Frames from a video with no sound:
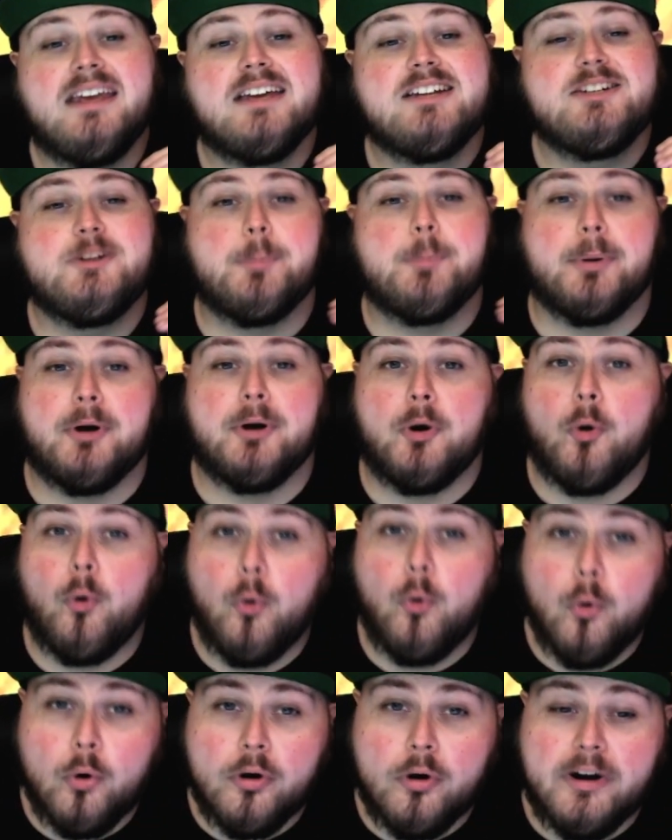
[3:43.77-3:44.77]
to put
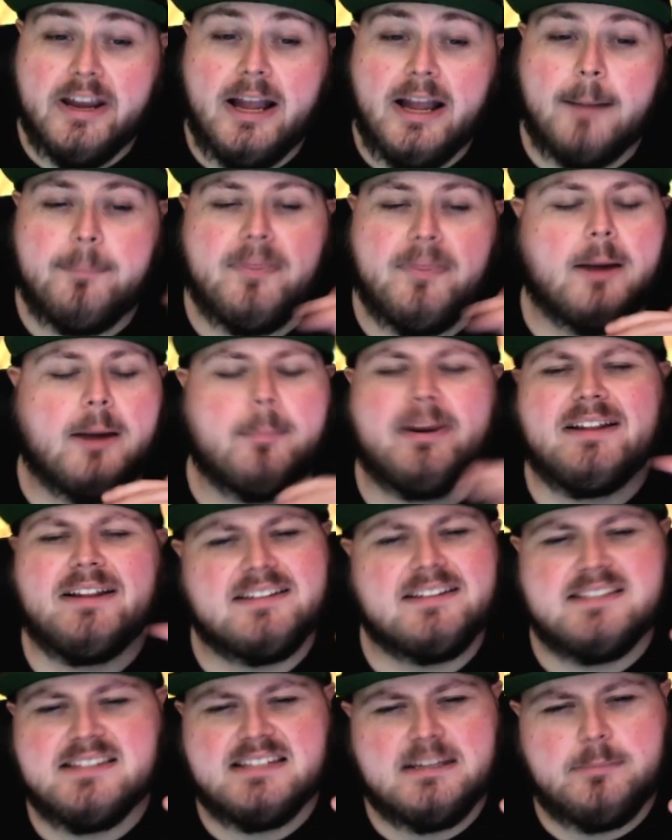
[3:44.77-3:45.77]
Cory up there, but it
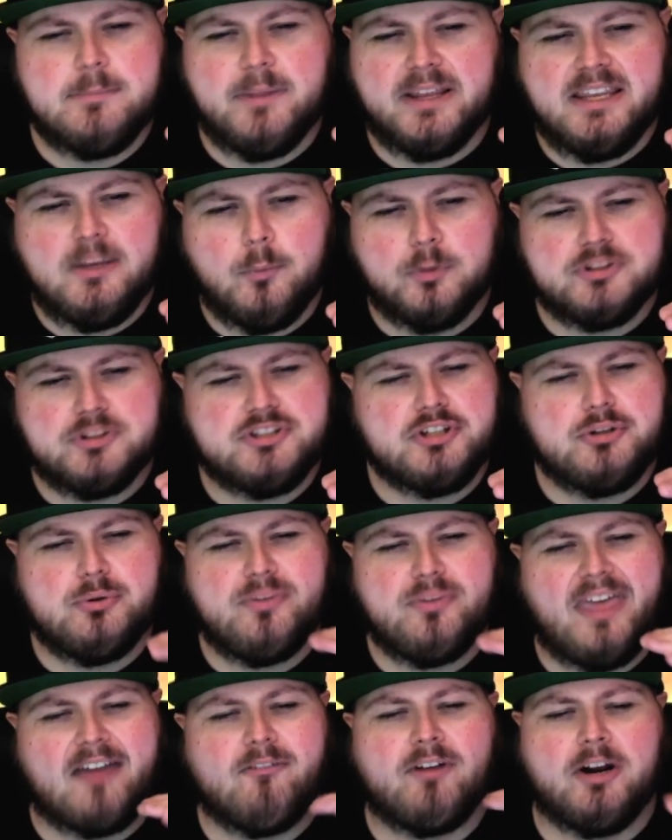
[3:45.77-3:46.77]
doesn't seem like he wants to do
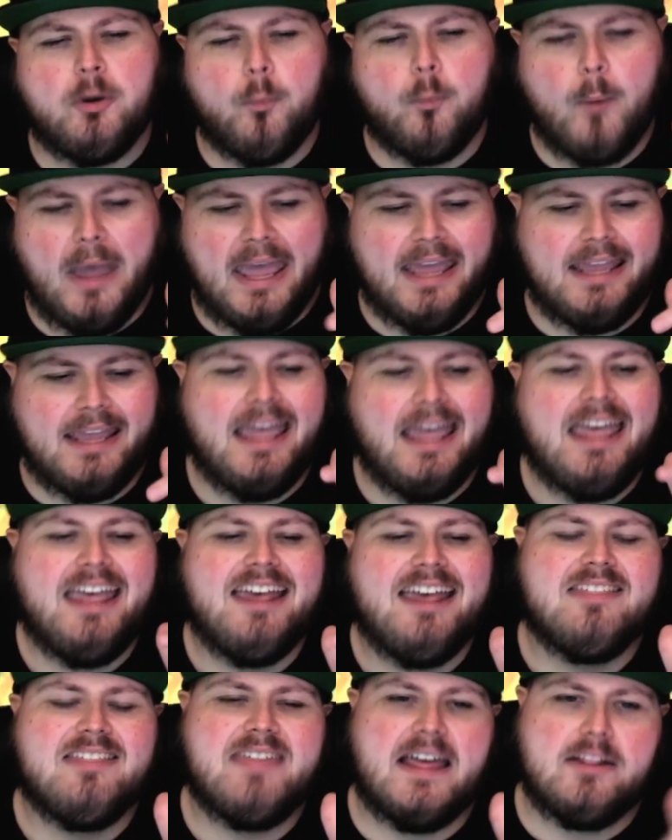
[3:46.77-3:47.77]
that right away.
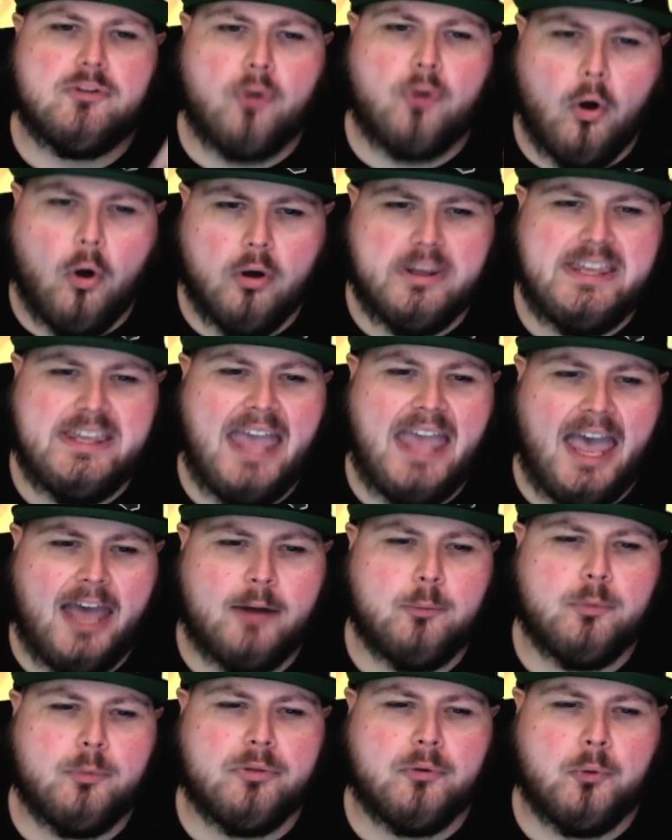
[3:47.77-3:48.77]
That talk he
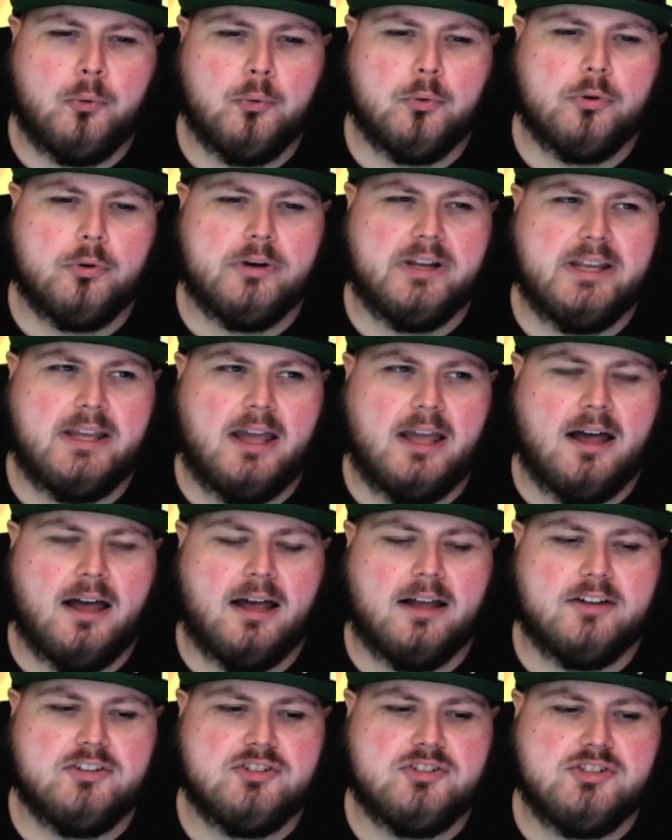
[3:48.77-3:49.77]
had with Cory
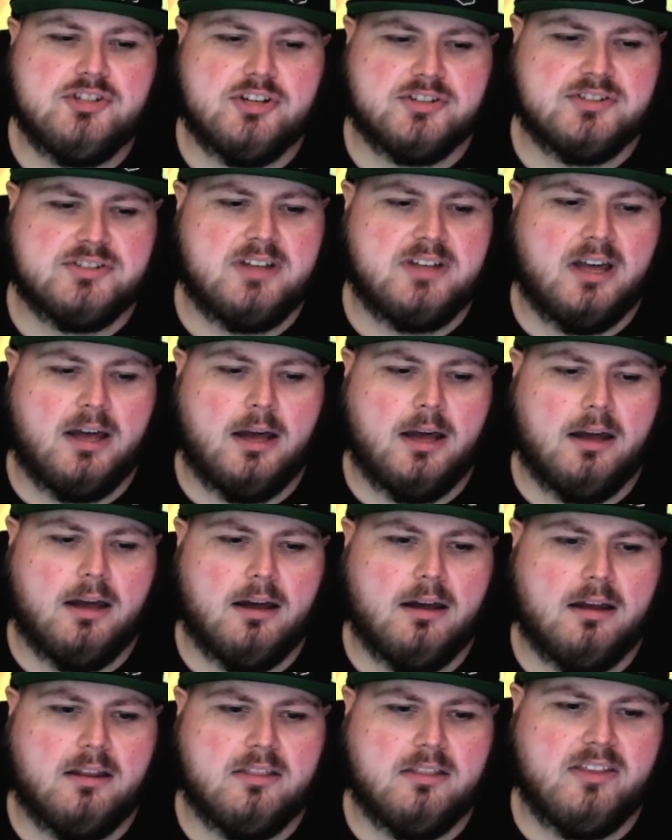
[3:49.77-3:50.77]
uh, just
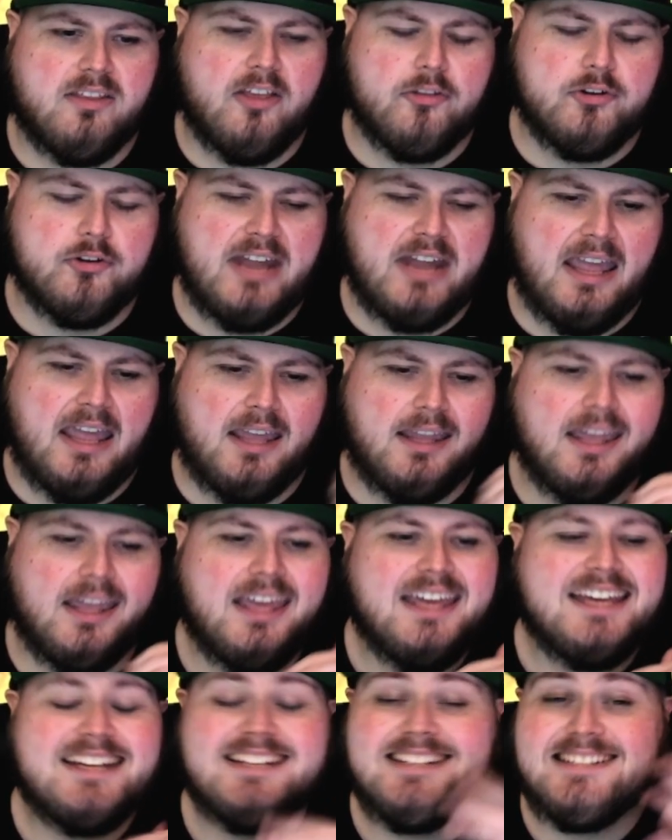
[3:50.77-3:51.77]
uh, the other day
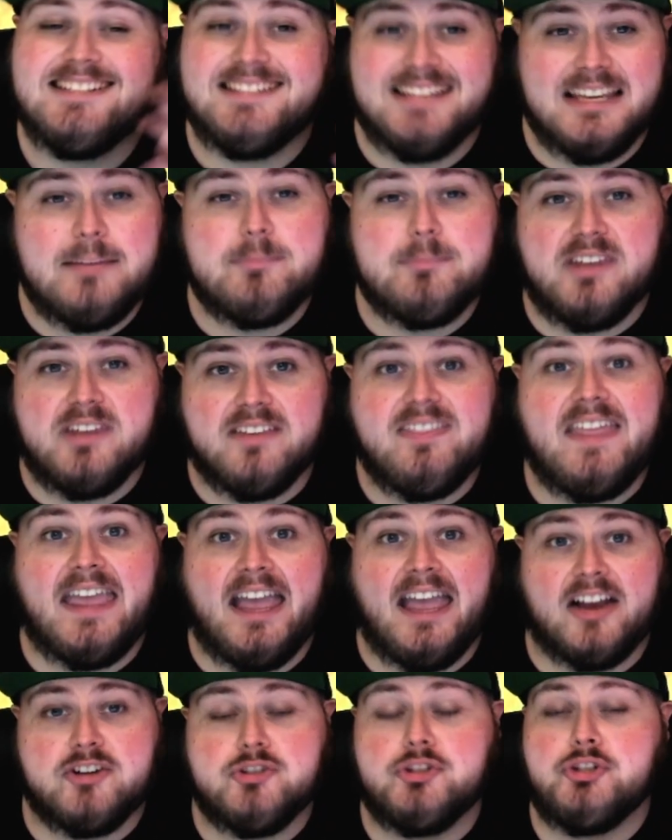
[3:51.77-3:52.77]
seems like they
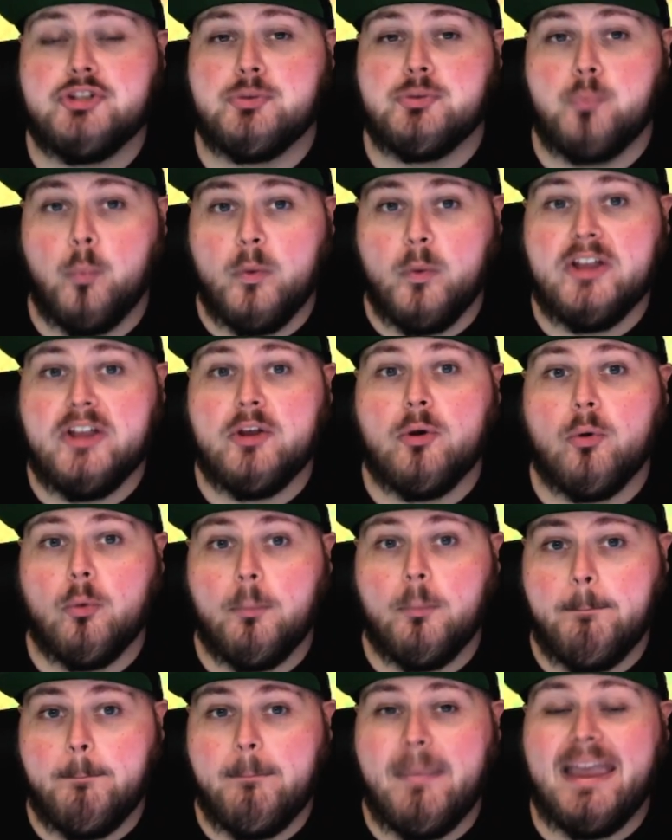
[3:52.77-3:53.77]
actually will
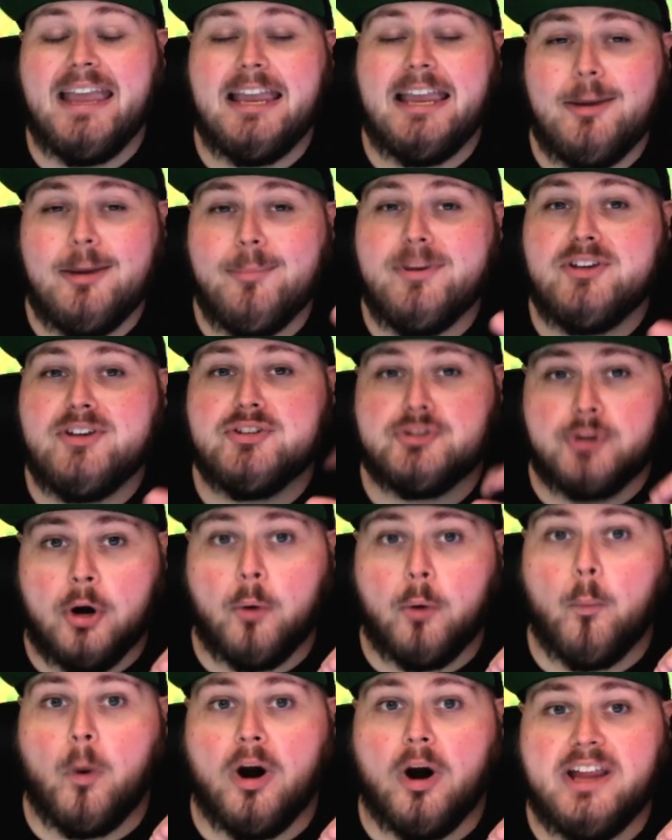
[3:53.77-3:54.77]
maybe
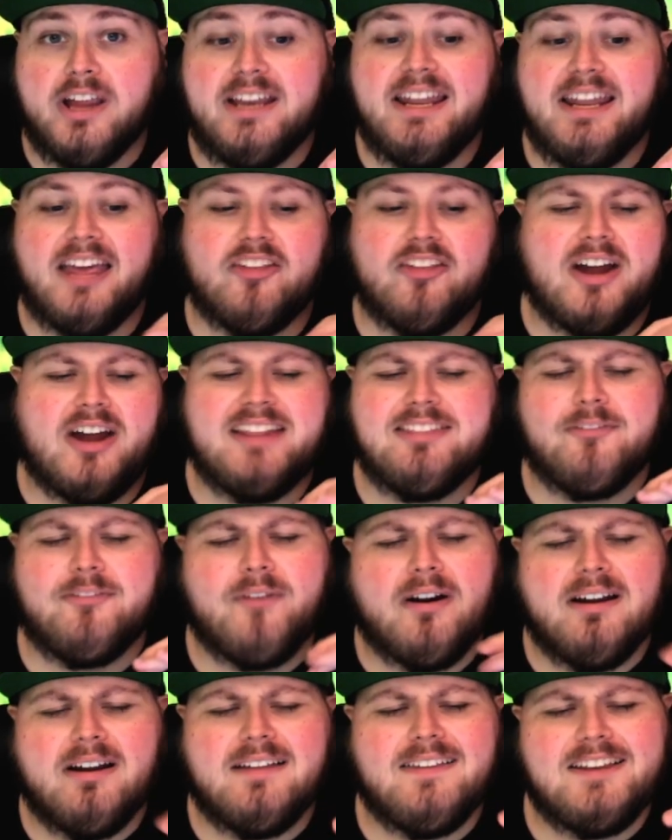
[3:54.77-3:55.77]
start working together, at the
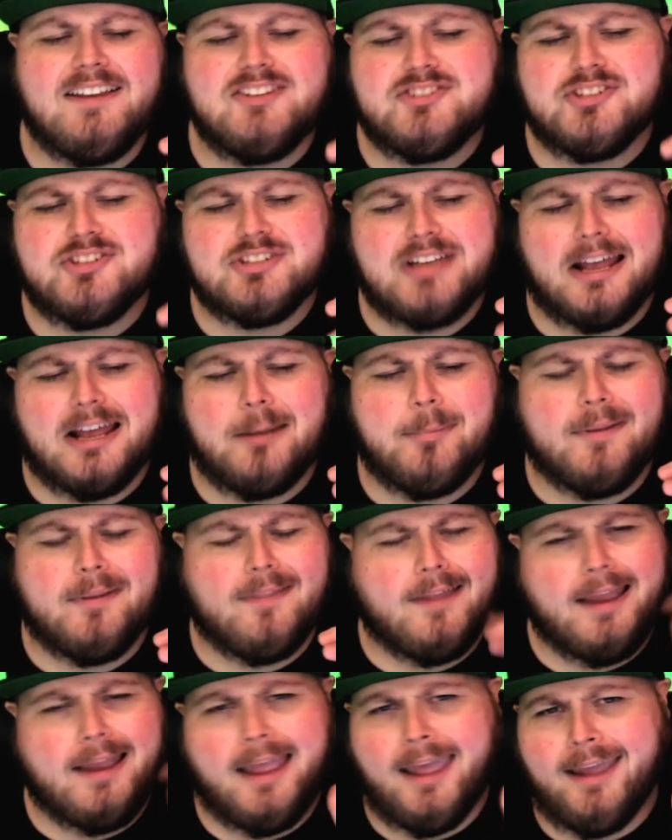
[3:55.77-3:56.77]
very least, just kind of being
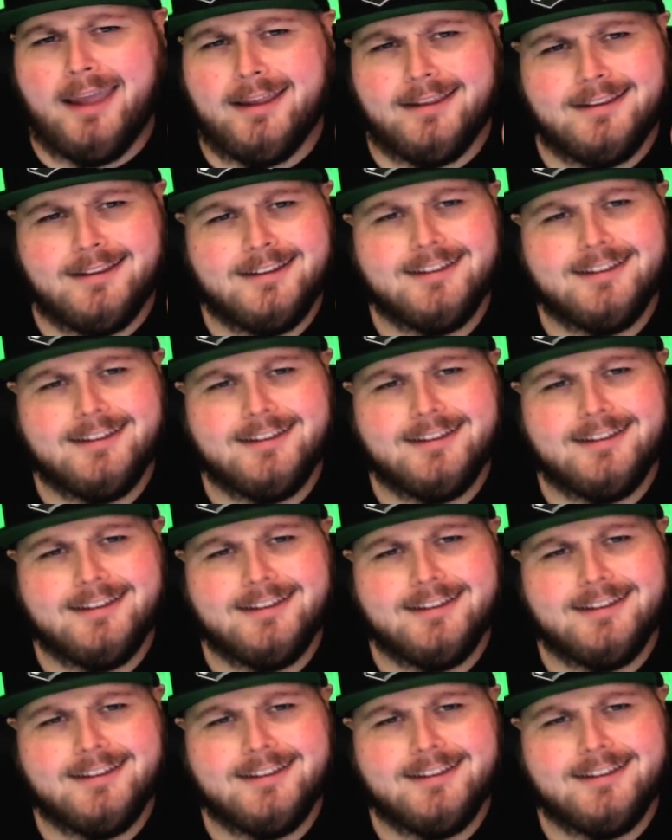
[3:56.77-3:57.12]
like, hey,